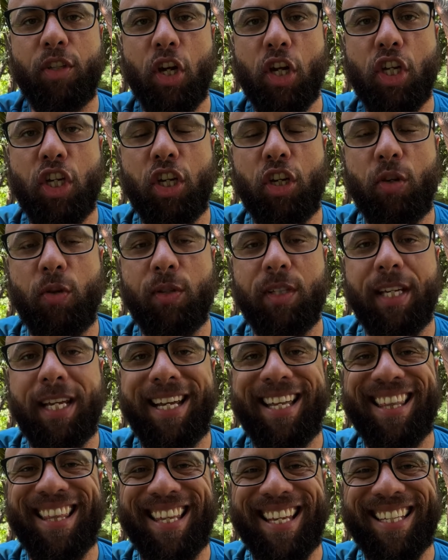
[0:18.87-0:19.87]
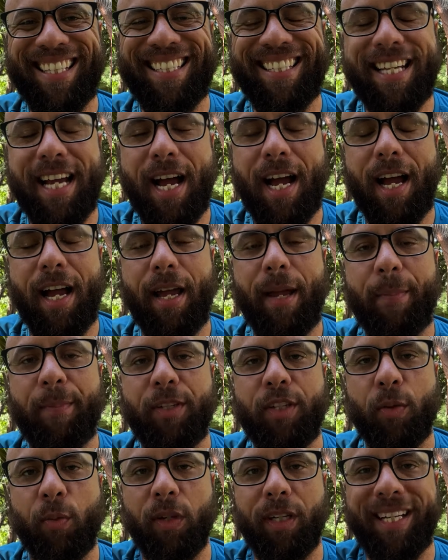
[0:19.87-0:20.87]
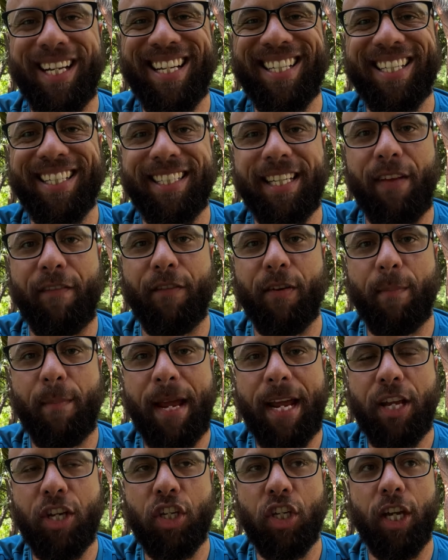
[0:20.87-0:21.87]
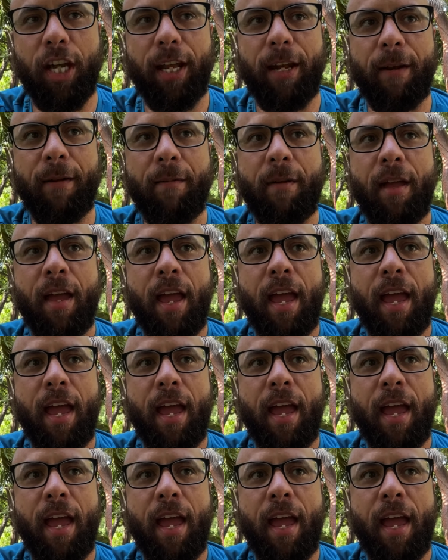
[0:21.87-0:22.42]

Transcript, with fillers: are choosing this time to release this information,